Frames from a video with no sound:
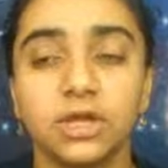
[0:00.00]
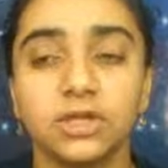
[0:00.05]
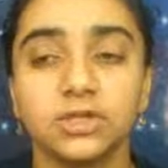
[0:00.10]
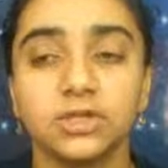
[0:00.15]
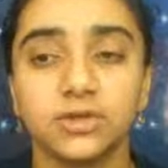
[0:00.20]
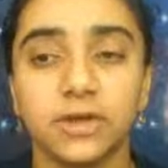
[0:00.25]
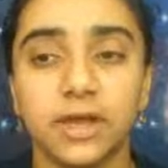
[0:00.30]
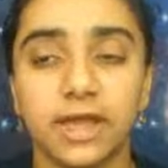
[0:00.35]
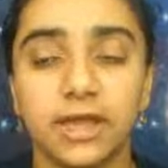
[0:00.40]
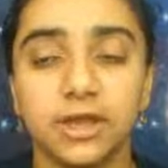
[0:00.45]

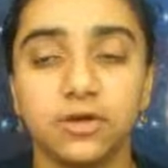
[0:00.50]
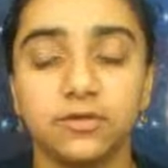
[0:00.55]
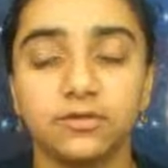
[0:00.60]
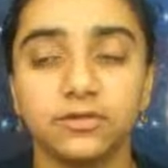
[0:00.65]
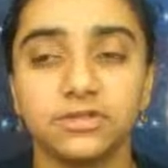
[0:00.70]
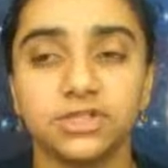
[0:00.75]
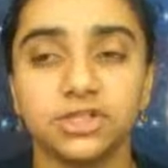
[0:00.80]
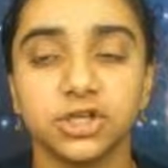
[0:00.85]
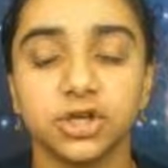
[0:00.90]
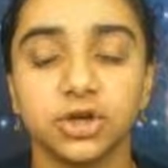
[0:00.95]
So a over
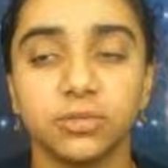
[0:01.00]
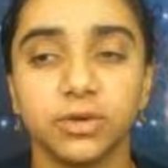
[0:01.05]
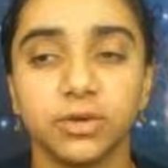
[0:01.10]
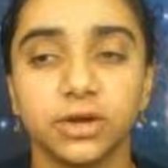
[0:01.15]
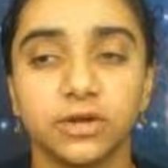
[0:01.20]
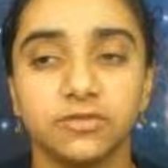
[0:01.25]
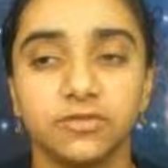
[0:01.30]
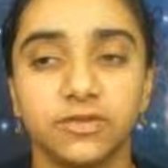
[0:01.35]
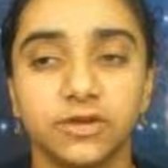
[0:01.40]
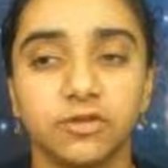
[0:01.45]
0, we're
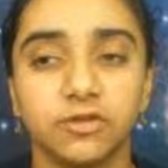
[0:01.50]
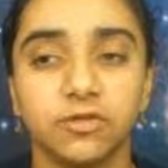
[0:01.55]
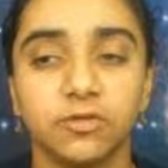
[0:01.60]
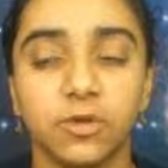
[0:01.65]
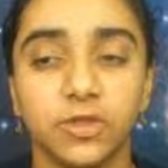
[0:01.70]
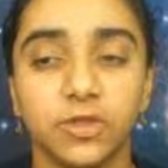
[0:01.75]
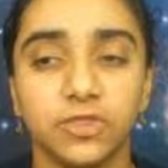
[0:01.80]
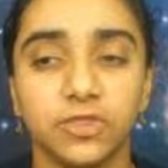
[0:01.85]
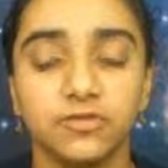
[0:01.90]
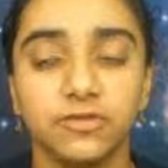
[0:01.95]
going to figure out
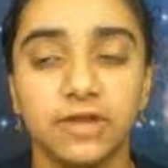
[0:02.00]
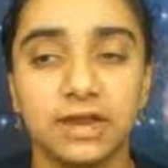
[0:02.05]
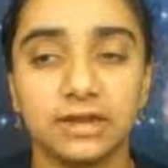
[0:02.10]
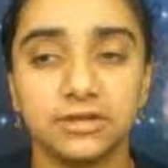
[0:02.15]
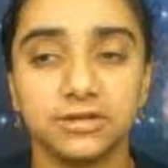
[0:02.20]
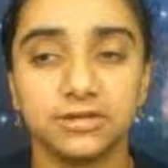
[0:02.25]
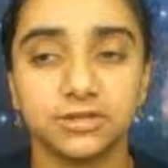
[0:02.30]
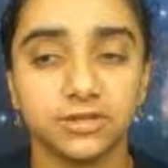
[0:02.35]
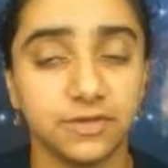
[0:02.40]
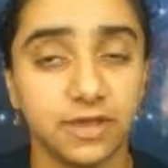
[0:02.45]
what the
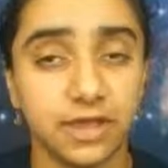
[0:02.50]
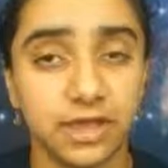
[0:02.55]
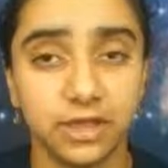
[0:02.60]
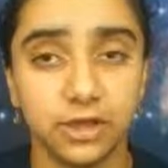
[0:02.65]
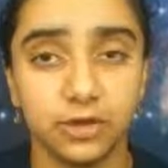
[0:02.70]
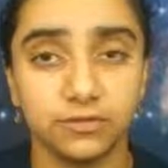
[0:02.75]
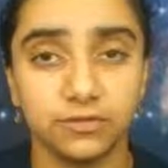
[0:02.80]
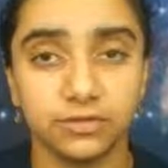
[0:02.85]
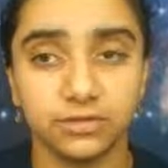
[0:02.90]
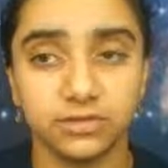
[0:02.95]
factors of
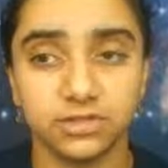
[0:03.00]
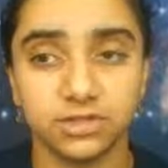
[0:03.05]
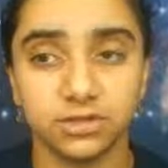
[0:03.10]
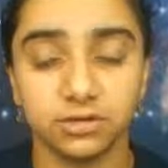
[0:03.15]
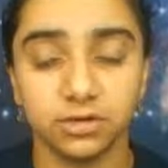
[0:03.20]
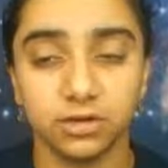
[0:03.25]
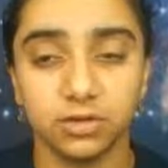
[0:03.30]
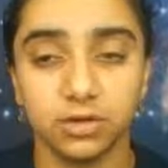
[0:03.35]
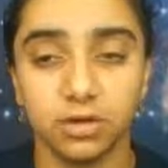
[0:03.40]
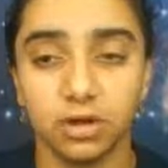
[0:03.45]
a over
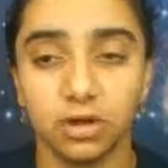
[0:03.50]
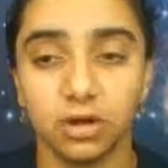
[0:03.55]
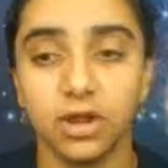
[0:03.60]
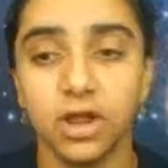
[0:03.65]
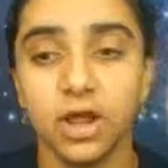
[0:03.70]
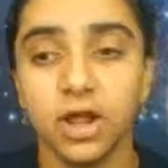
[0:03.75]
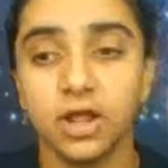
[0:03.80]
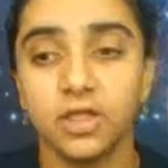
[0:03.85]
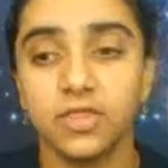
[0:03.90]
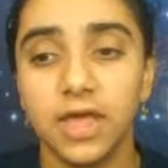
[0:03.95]
0 are.
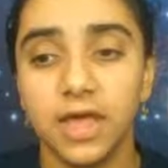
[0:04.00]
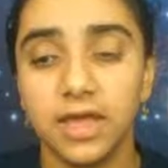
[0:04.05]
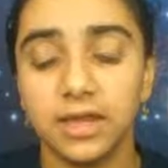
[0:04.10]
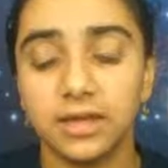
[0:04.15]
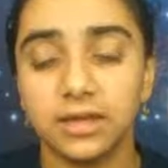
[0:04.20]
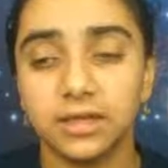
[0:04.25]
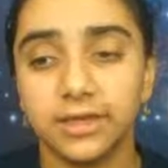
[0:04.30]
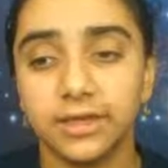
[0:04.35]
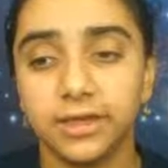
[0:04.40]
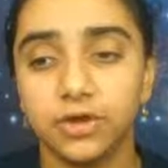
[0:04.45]

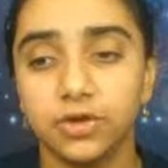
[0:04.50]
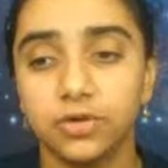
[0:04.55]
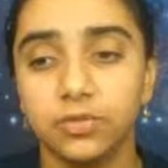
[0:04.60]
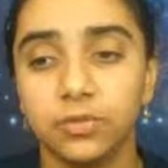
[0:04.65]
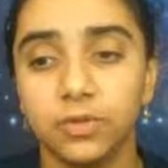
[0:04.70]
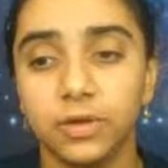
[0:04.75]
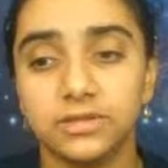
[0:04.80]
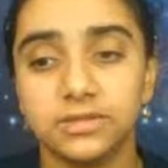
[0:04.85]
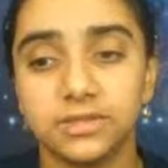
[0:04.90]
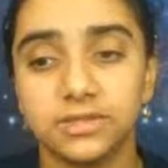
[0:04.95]
Then
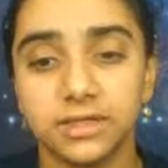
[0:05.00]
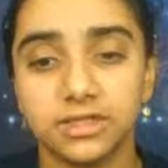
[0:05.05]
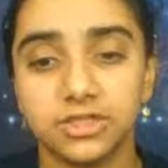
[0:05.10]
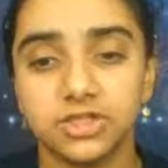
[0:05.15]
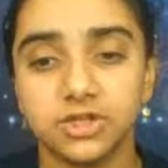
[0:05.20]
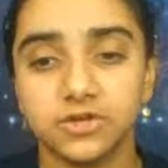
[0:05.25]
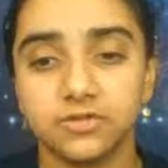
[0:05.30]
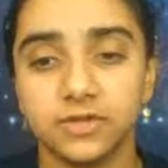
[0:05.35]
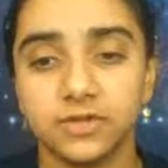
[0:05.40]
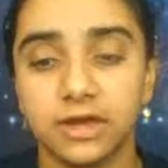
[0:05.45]
q is an
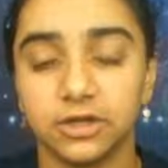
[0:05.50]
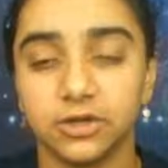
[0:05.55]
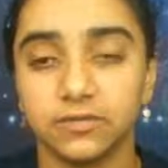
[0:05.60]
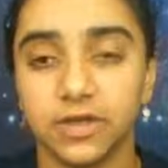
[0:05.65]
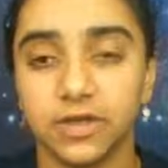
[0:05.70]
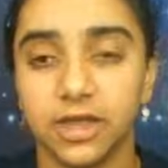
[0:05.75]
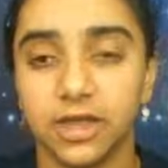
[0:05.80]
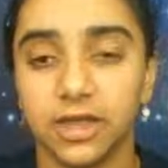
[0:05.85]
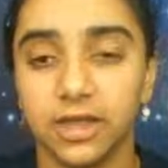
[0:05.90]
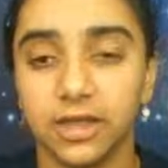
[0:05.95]
integer factor of
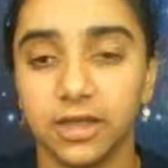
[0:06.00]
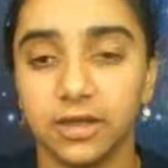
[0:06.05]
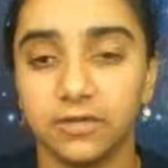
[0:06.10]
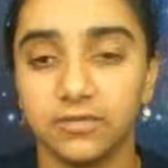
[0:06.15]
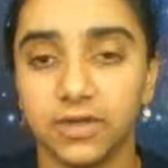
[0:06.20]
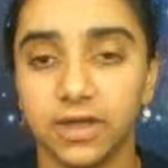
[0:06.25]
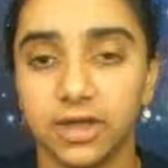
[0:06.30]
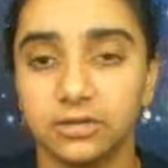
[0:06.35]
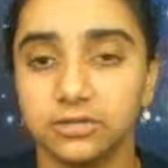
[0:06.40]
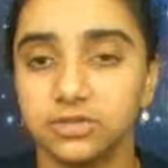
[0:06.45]
a of
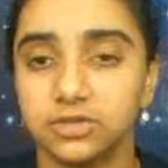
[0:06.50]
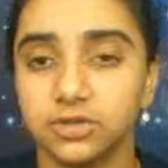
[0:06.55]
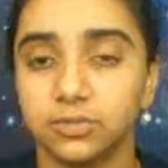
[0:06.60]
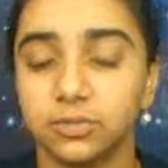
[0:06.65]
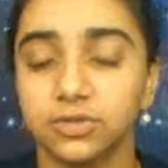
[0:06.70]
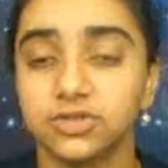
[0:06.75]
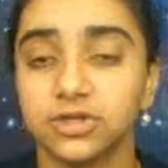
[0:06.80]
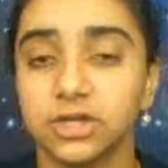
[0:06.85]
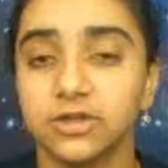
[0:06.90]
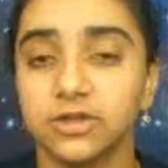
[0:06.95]
n. So
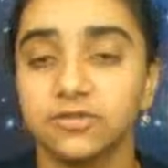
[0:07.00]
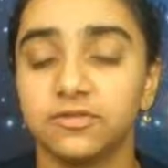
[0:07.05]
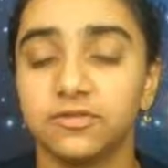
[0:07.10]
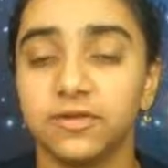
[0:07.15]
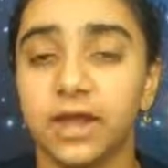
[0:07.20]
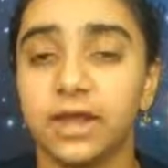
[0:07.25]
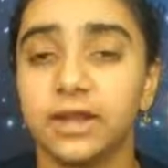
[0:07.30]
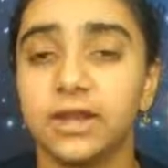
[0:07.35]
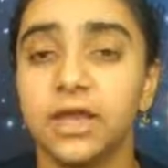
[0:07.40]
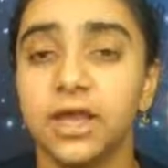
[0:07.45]
we're trying to
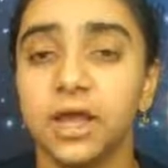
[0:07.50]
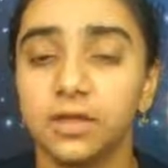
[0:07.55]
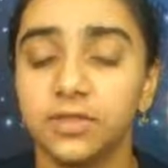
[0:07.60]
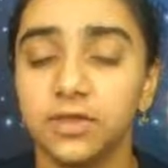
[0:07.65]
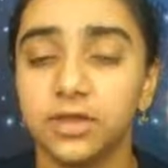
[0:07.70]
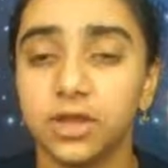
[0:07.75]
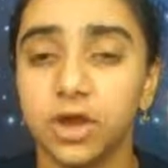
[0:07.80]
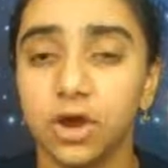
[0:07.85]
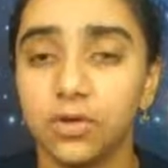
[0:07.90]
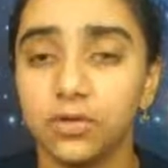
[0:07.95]
find
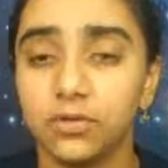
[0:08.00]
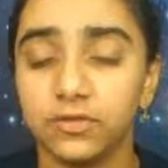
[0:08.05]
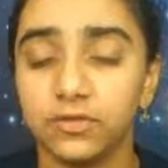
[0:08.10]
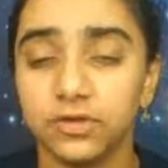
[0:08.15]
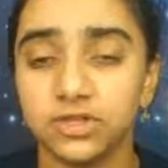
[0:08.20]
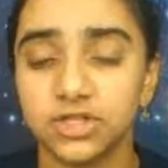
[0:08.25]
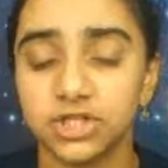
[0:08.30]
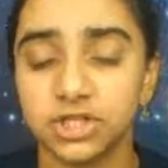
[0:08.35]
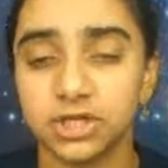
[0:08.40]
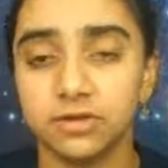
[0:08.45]
the
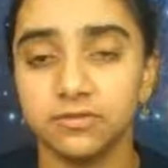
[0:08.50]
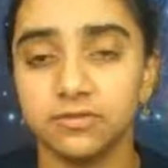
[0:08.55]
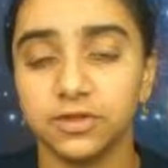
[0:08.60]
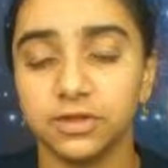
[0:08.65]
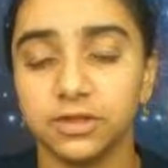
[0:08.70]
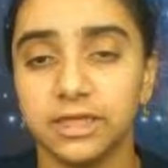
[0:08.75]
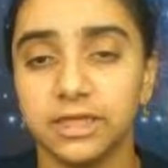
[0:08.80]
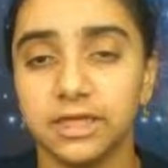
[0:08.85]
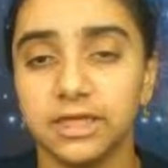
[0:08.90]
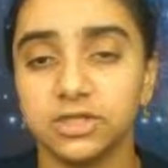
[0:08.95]
coefficient of the
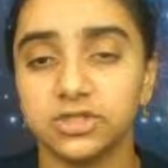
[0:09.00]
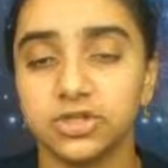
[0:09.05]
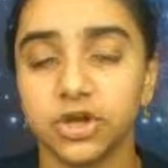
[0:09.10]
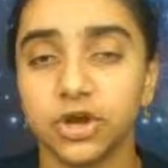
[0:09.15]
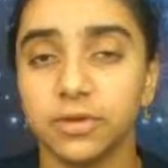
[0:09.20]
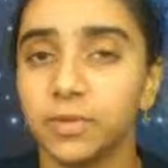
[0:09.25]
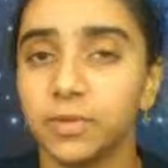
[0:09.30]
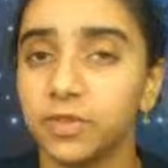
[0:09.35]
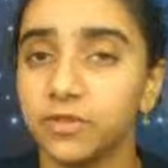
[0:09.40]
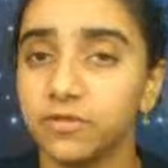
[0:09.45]
leading
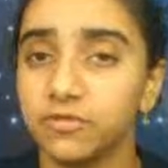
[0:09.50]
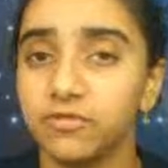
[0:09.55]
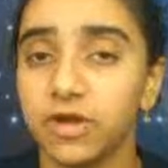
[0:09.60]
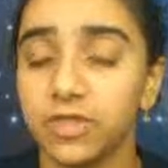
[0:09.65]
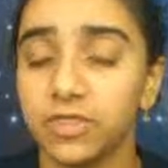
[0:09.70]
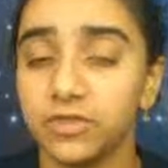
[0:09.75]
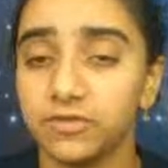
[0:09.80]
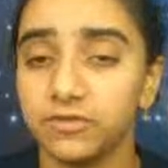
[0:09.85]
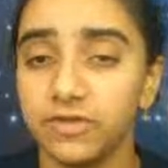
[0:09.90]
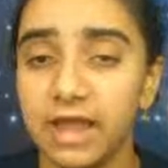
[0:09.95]
term and then
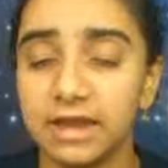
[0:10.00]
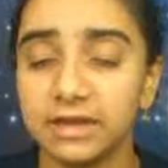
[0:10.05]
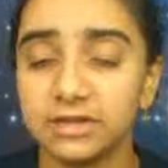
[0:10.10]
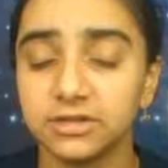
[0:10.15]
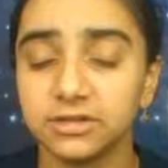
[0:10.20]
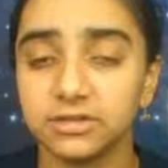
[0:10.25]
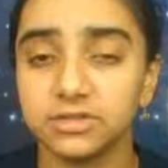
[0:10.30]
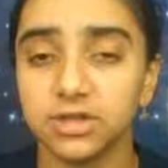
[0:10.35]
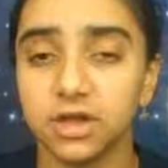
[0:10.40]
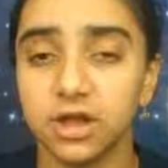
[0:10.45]
find the
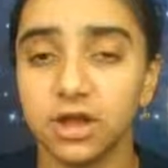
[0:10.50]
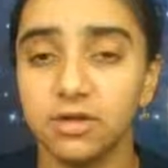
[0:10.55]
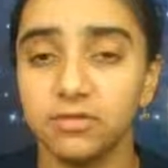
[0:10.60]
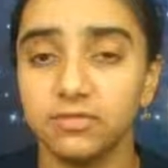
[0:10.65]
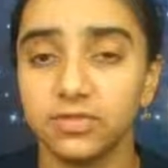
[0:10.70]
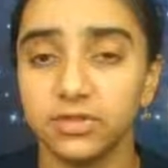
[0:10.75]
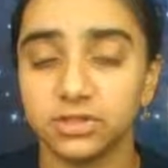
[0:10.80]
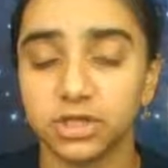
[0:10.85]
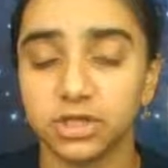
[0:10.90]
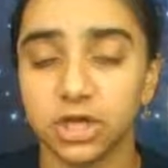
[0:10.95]
factors
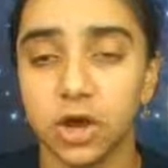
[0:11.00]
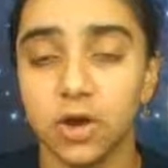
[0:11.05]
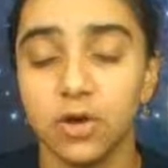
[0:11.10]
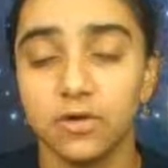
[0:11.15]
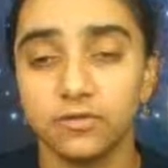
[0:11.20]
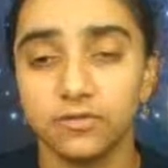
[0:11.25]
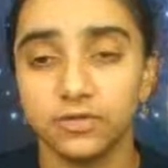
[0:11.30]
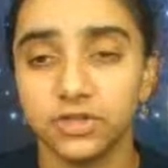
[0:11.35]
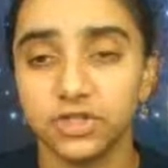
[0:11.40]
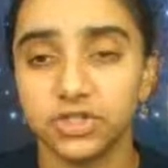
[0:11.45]
of this
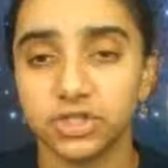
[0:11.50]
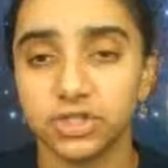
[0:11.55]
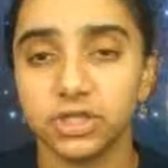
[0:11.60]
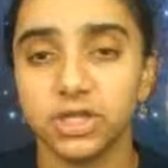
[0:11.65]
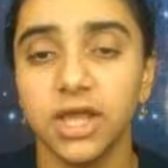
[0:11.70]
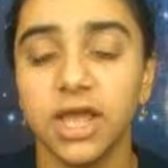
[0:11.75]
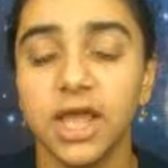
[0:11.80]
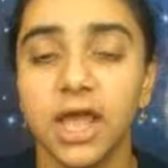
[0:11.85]
coefficient.